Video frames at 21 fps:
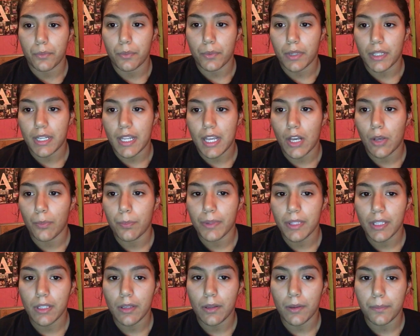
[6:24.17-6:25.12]
When
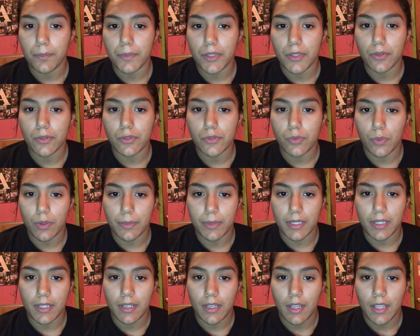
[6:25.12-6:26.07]
helping abused
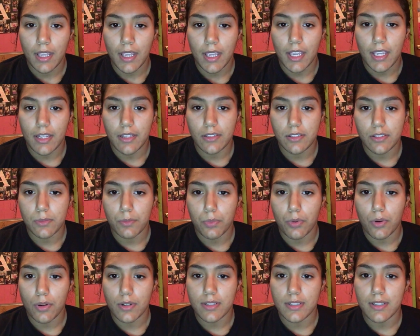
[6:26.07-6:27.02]
women, it is
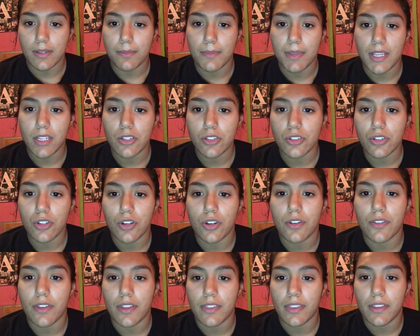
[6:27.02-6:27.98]
important to make
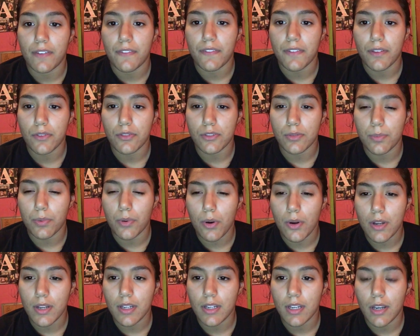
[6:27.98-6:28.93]
sure that they feel
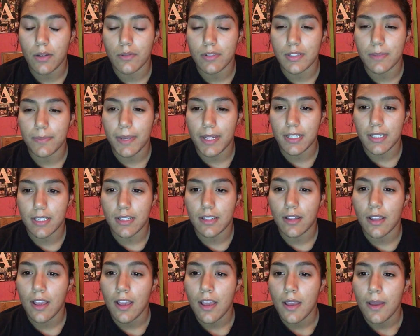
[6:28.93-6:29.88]
supported and respected,